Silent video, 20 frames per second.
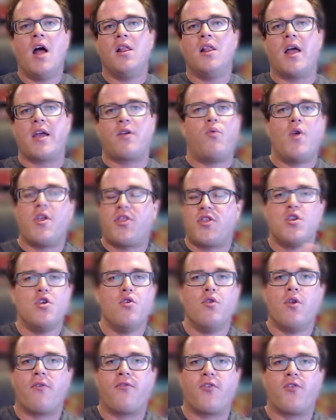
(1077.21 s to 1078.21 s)
like with
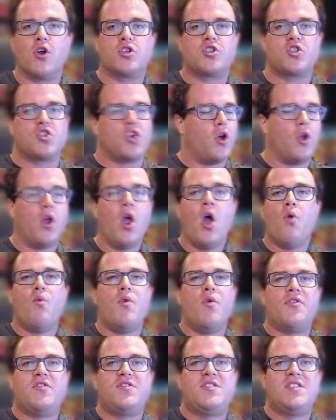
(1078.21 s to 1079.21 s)
Universal,
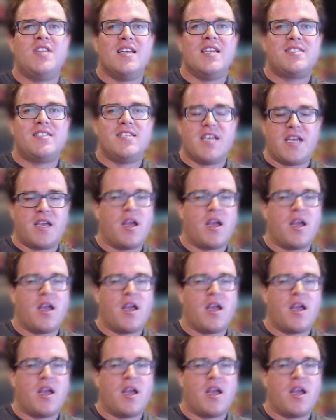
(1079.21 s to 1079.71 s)
with Disney,